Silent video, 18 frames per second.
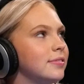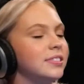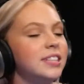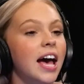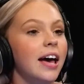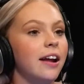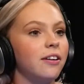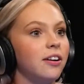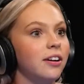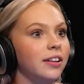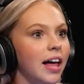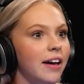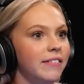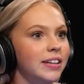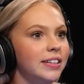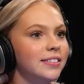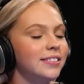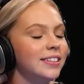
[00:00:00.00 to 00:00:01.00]
ten or
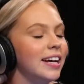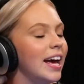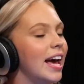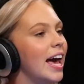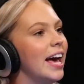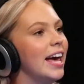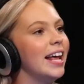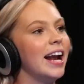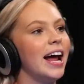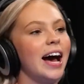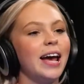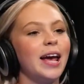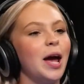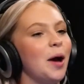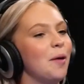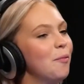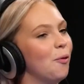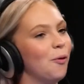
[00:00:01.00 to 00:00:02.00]
eleven, and I
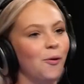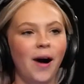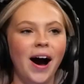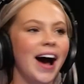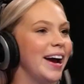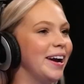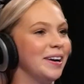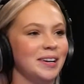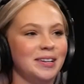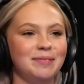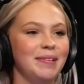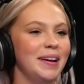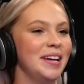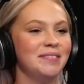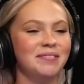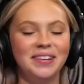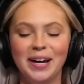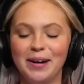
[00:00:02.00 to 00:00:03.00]
am wired,
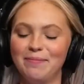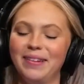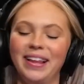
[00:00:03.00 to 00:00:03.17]
baby.